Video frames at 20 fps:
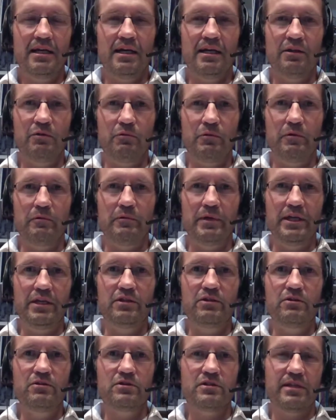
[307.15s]
And we
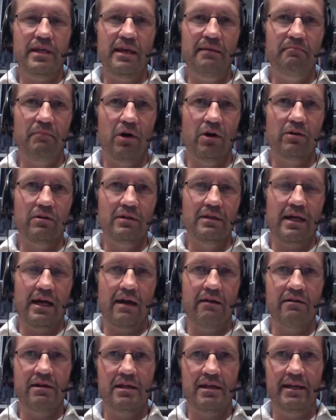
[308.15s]
use their model
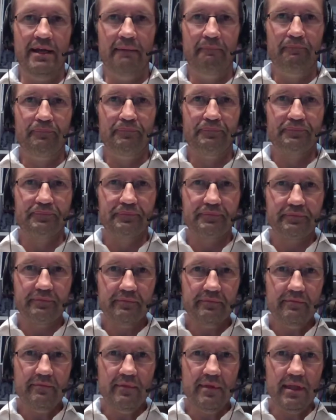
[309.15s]
currently
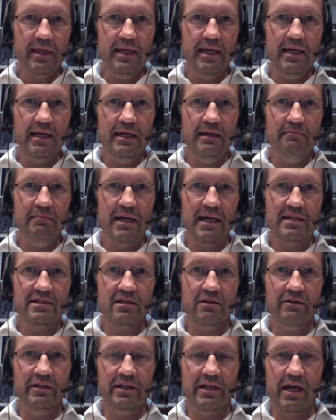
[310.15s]
as
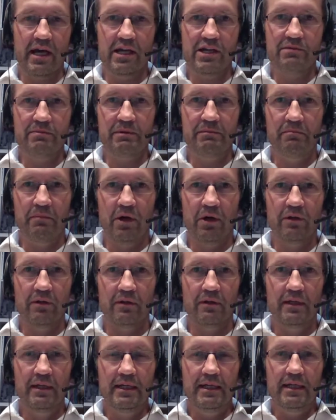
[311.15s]
our engagement
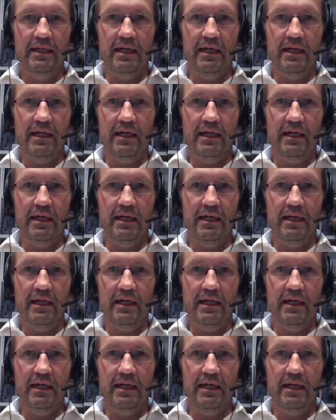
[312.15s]
model.